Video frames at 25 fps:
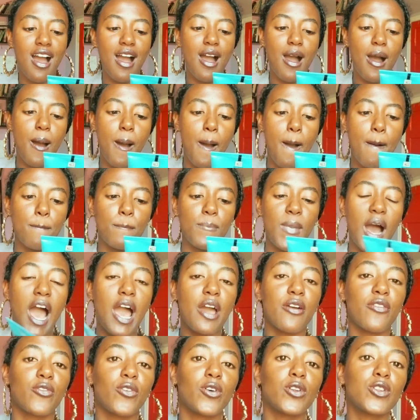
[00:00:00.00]

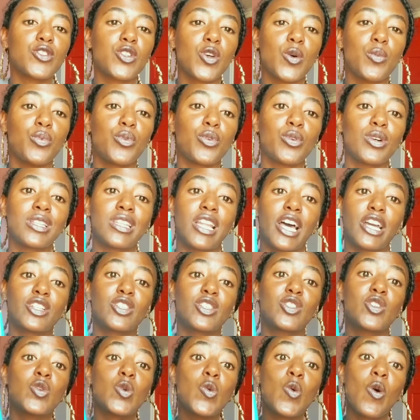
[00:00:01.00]
I also put like
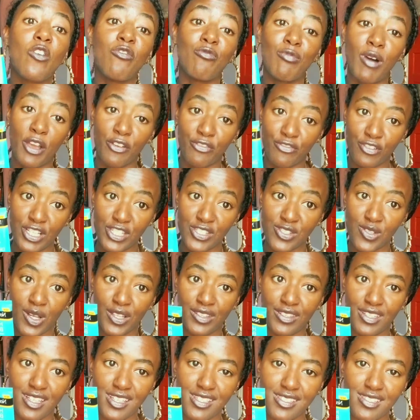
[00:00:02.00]
two of my friends
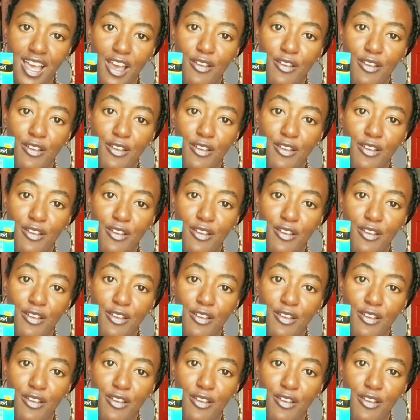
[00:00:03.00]
on this.